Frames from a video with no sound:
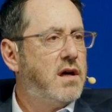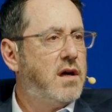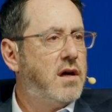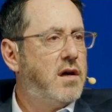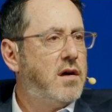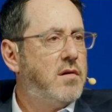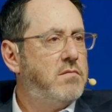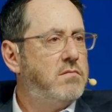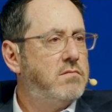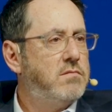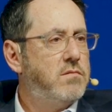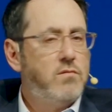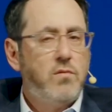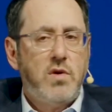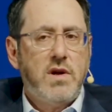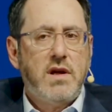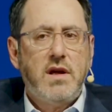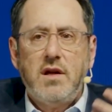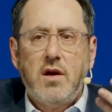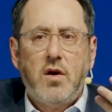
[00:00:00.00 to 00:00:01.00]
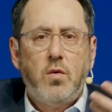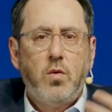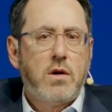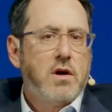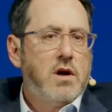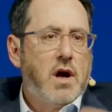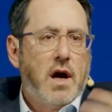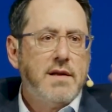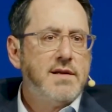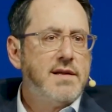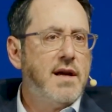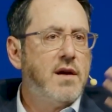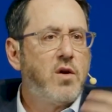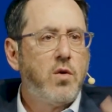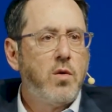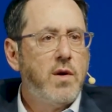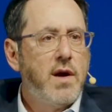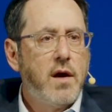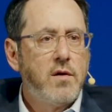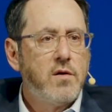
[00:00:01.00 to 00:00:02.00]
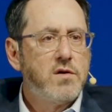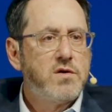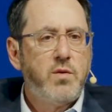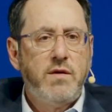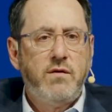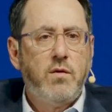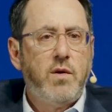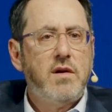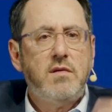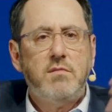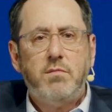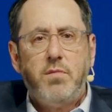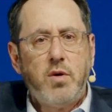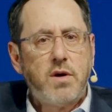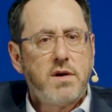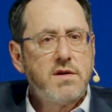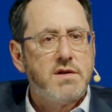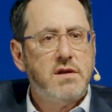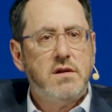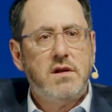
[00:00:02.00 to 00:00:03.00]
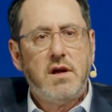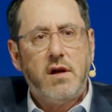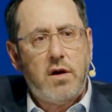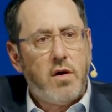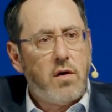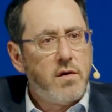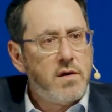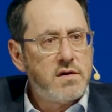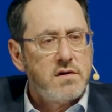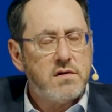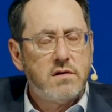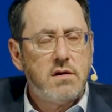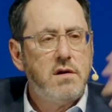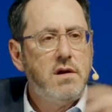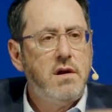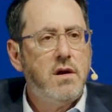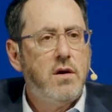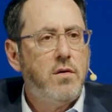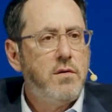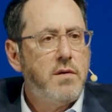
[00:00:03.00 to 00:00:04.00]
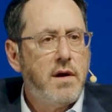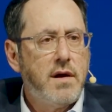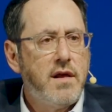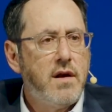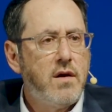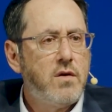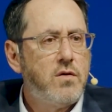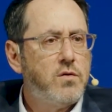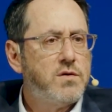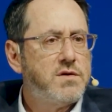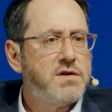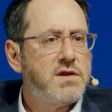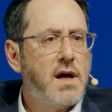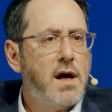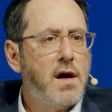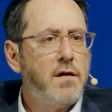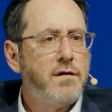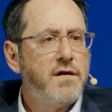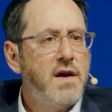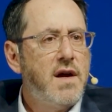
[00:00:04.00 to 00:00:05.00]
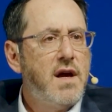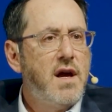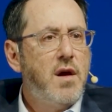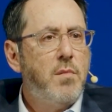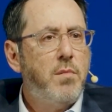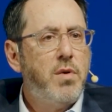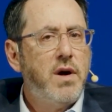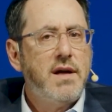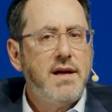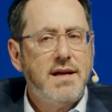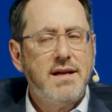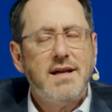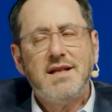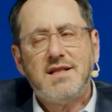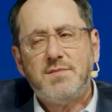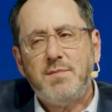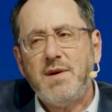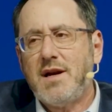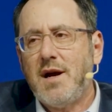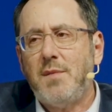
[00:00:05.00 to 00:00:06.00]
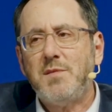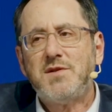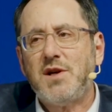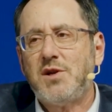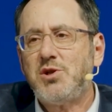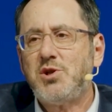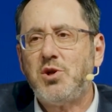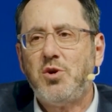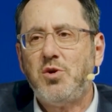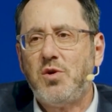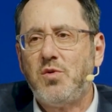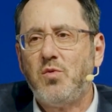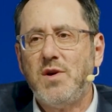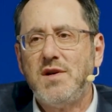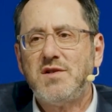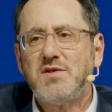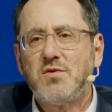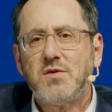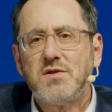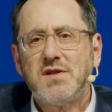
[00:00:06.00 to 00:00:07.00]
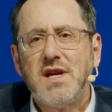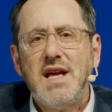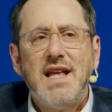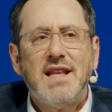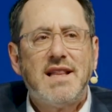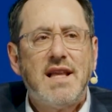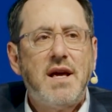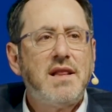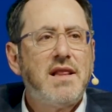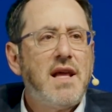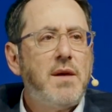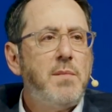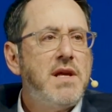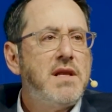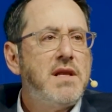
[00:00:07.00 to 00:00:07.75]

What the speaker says: We're content creators. We've written books and done all this, I think cool stuff, but it's become such a good resource. But